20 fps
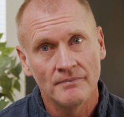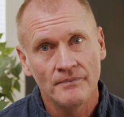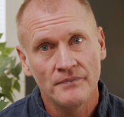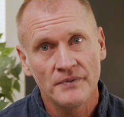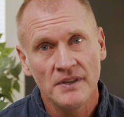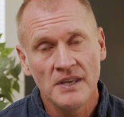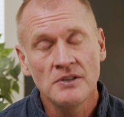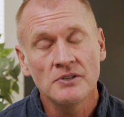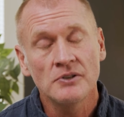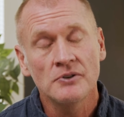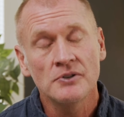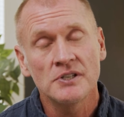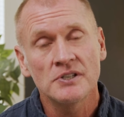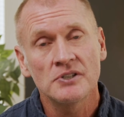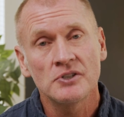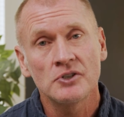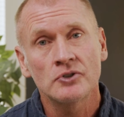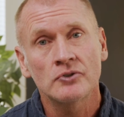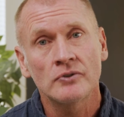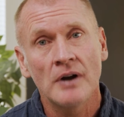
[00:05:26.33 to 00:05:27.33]
These are
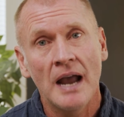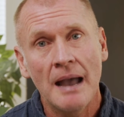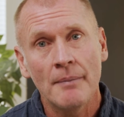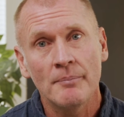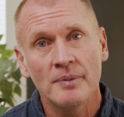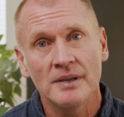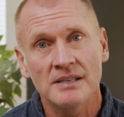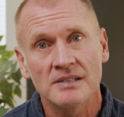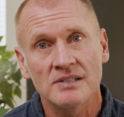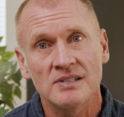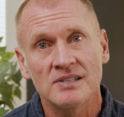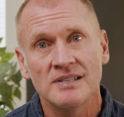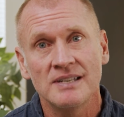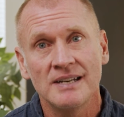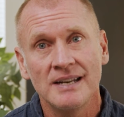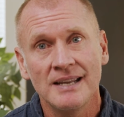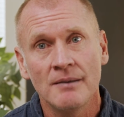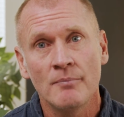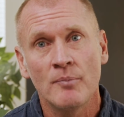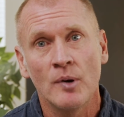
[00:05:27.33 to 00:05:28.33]
just trappings
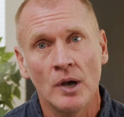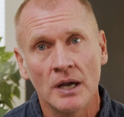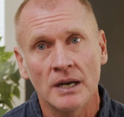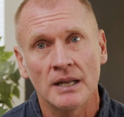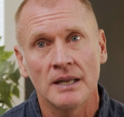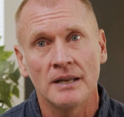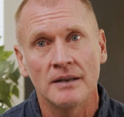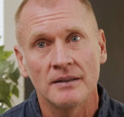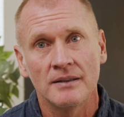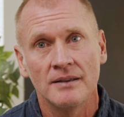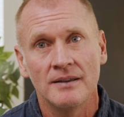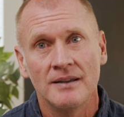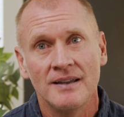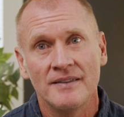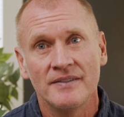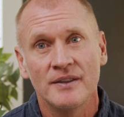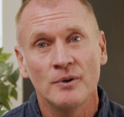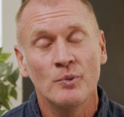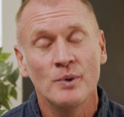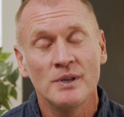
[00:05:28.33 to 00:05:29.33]
sitting upon it
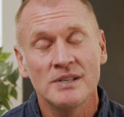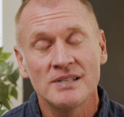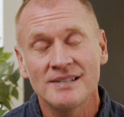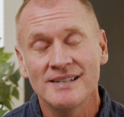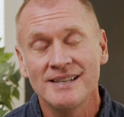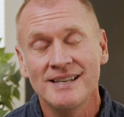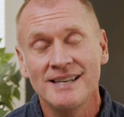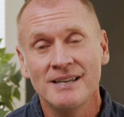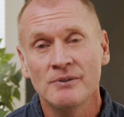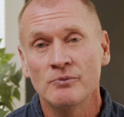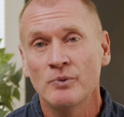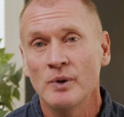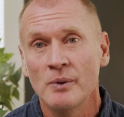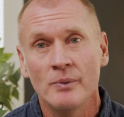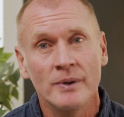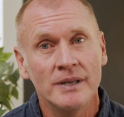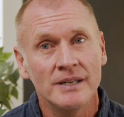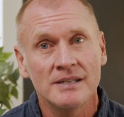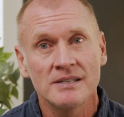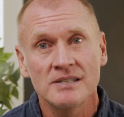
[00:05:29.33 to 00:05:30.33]
that we see and we
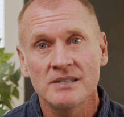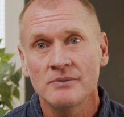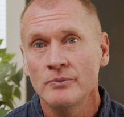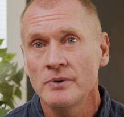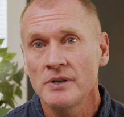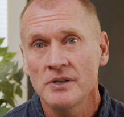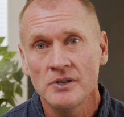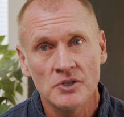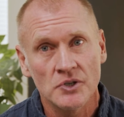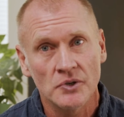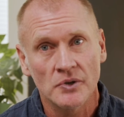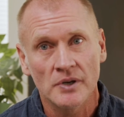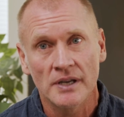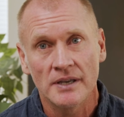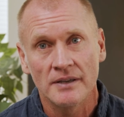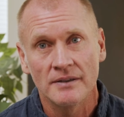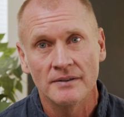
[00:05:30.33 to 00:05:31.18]
witness and we enjoy.